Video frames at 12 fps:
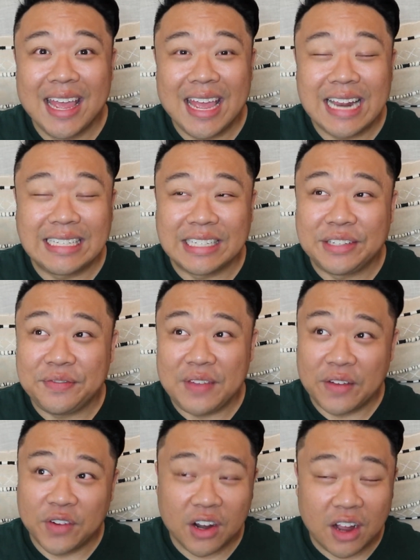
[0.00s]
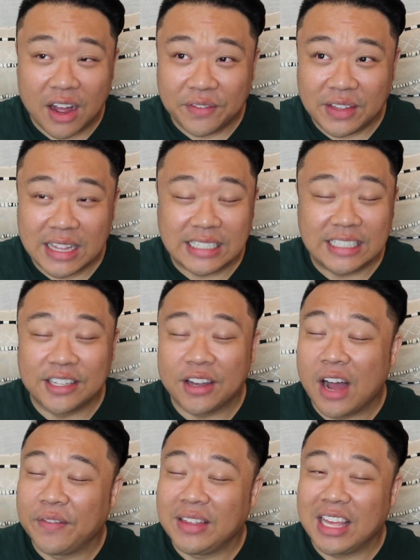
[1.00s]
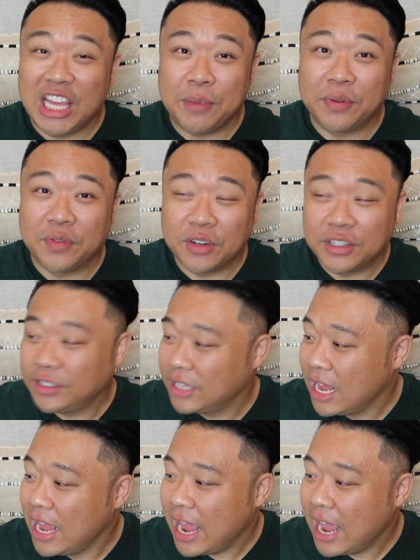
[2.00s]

It's his favorite coffee. This is the coffee that he prefers.